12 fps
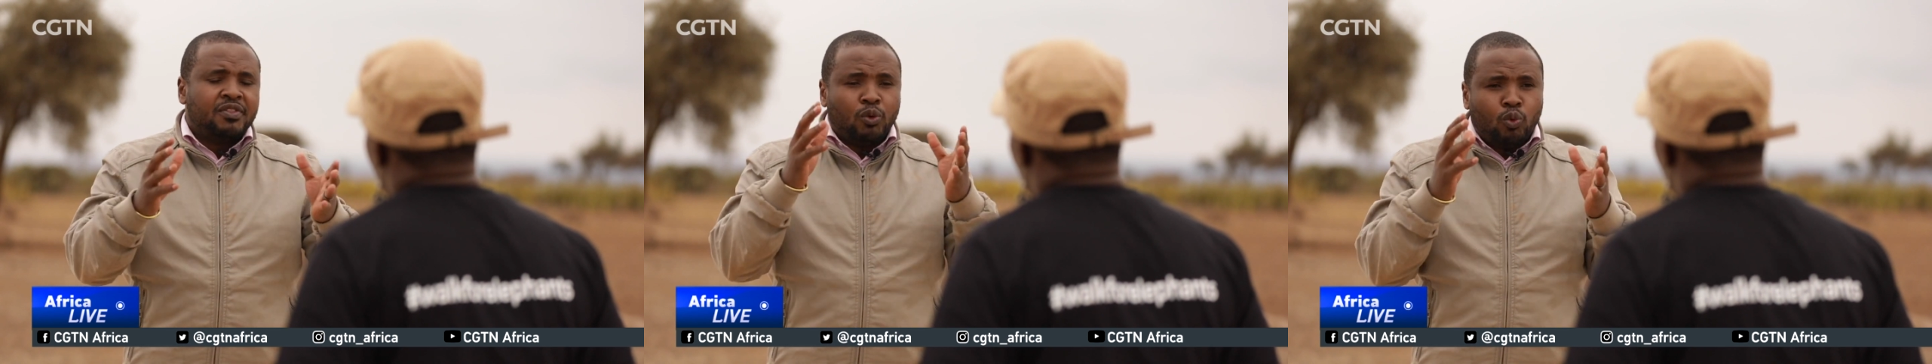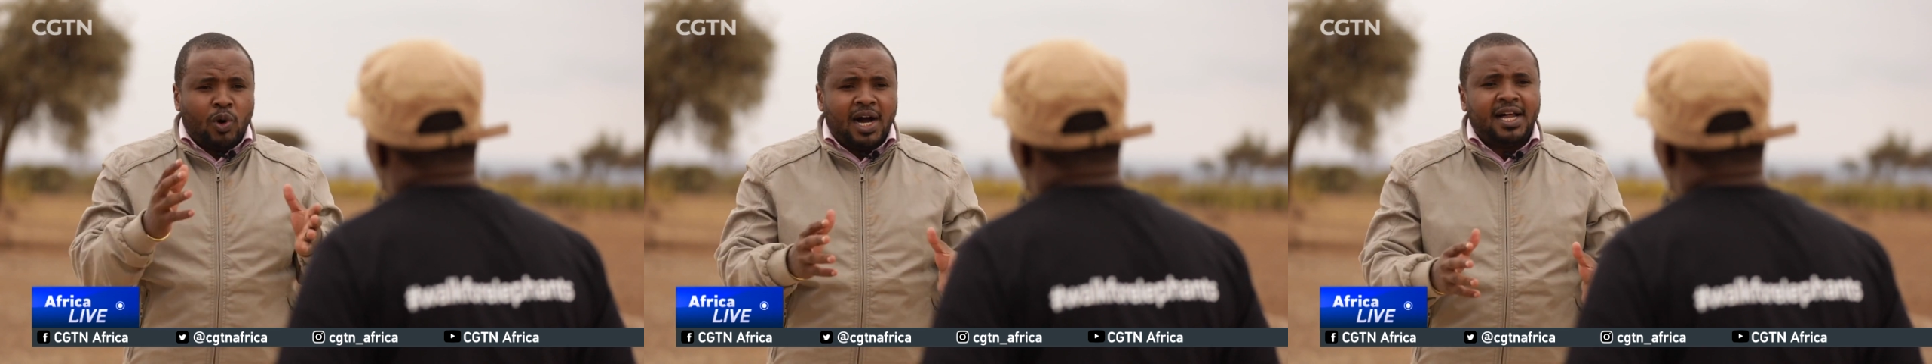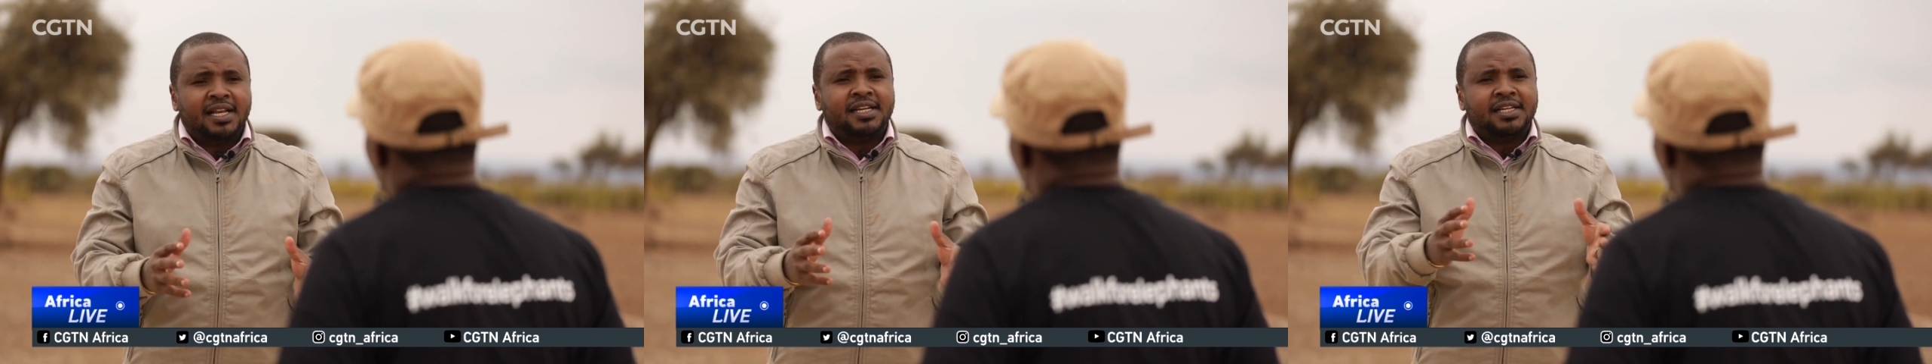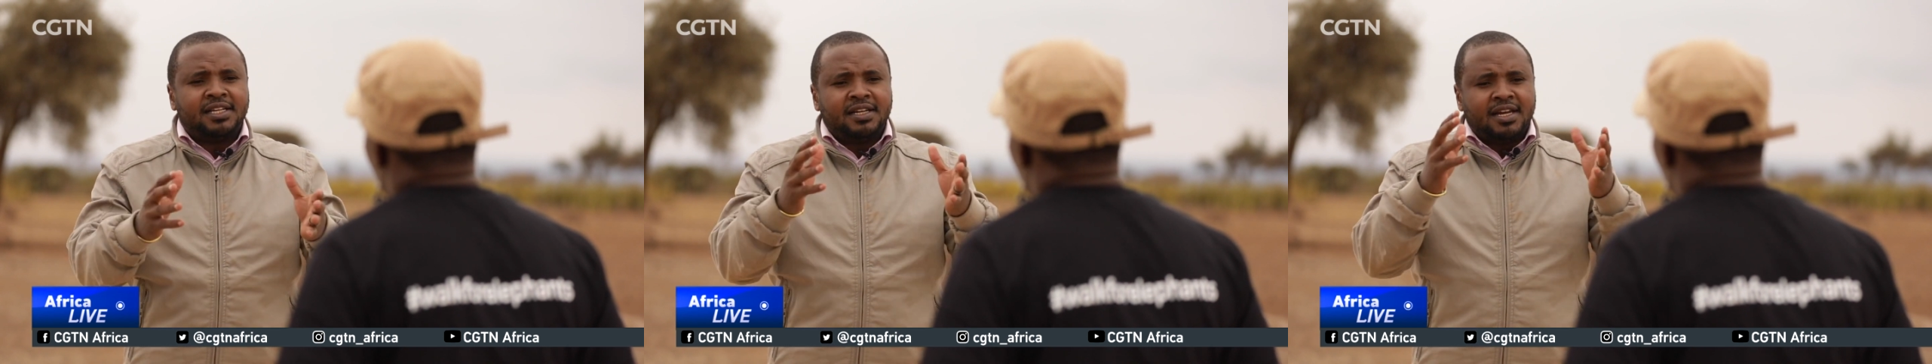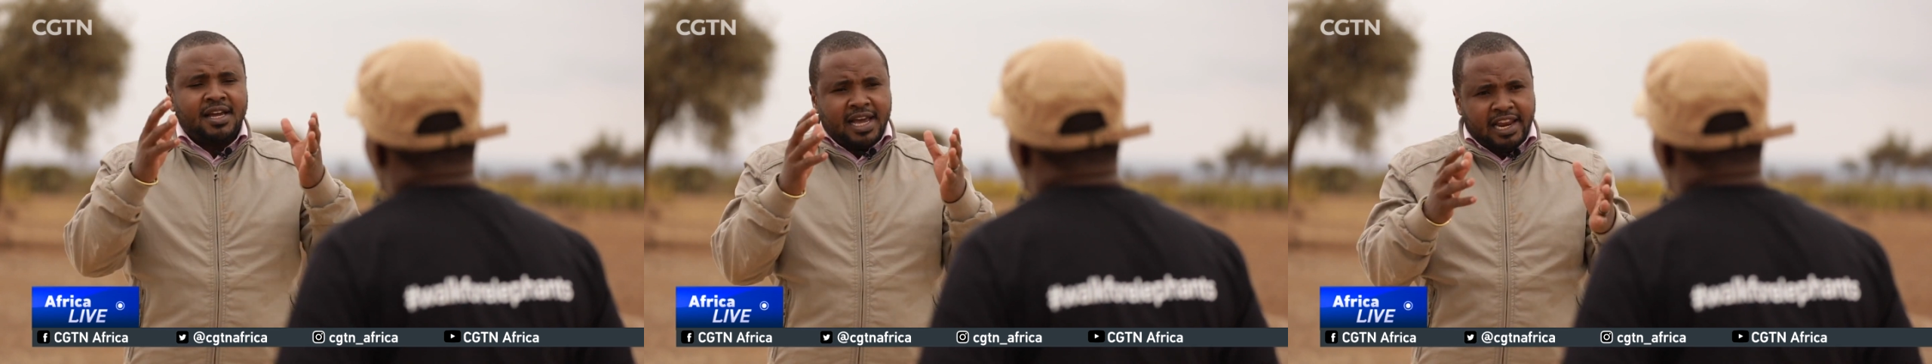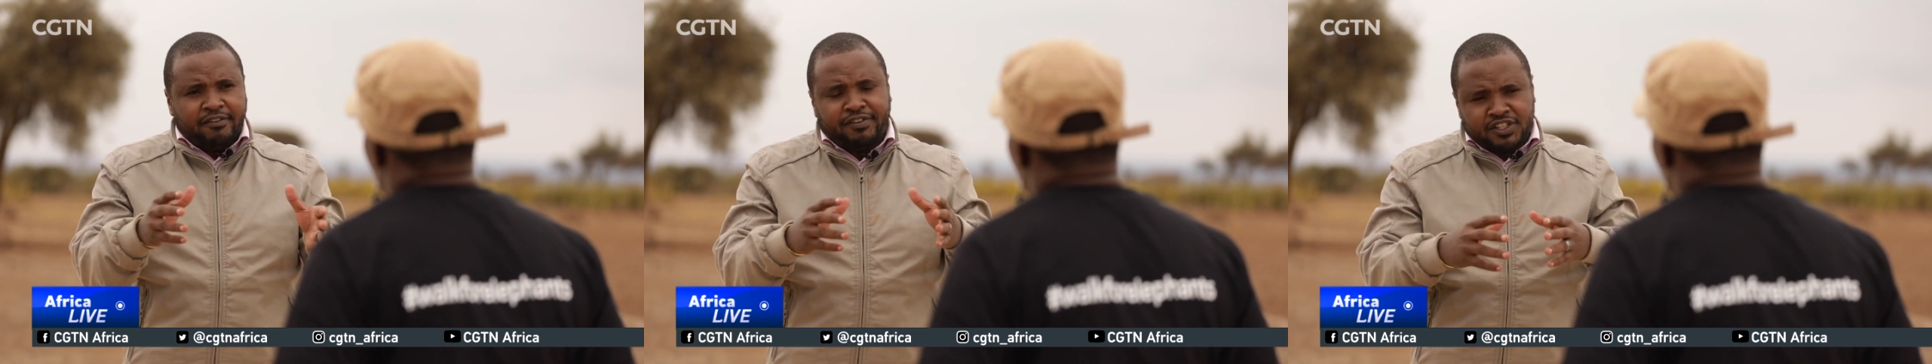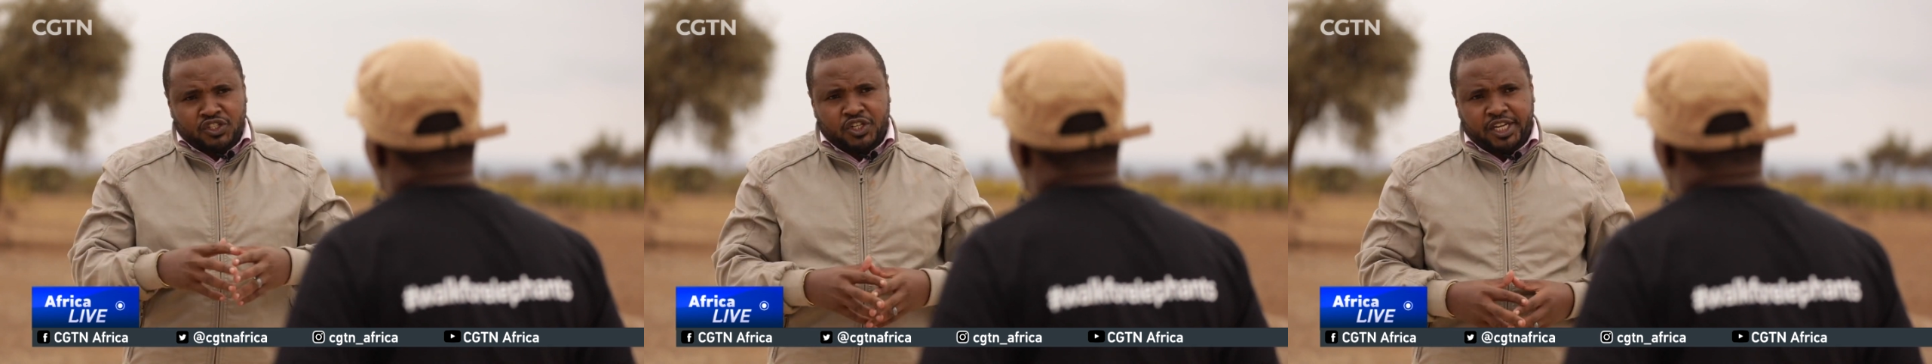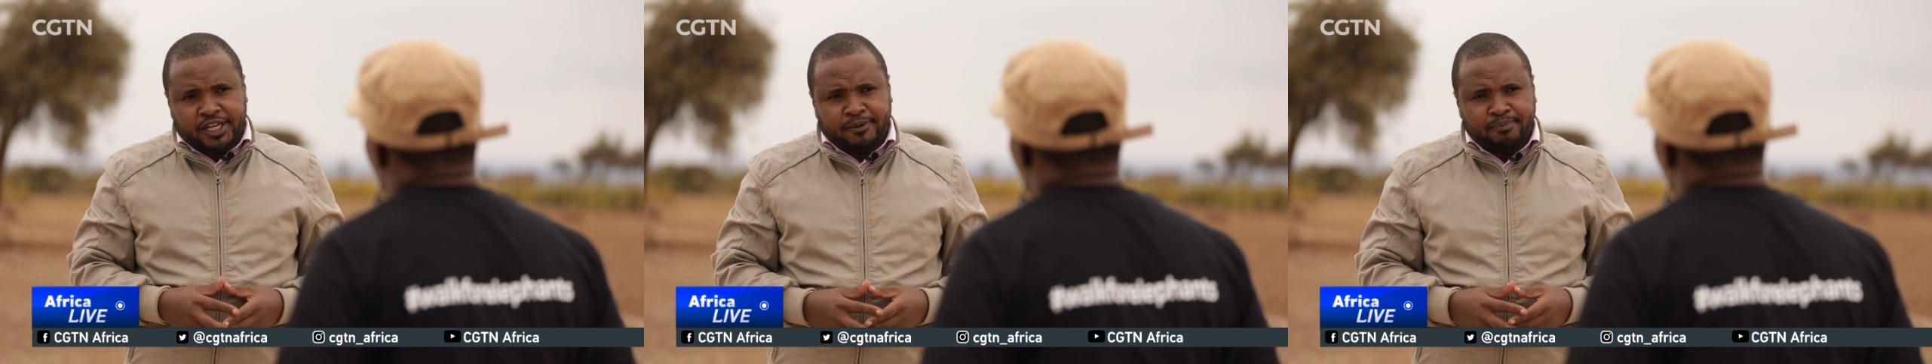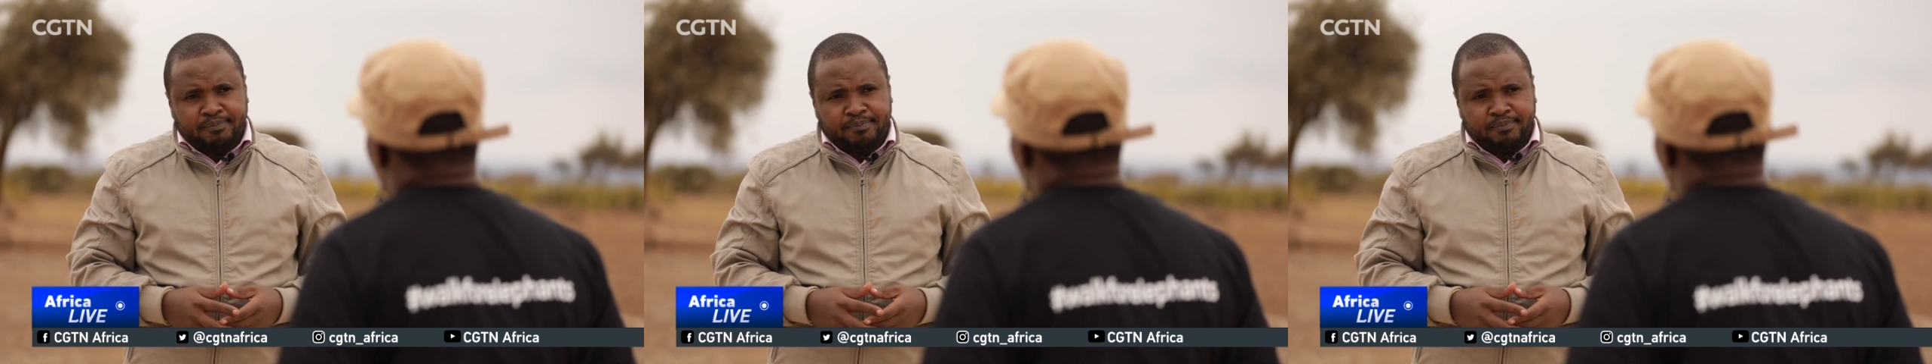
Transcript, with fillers: the World Elephants Day?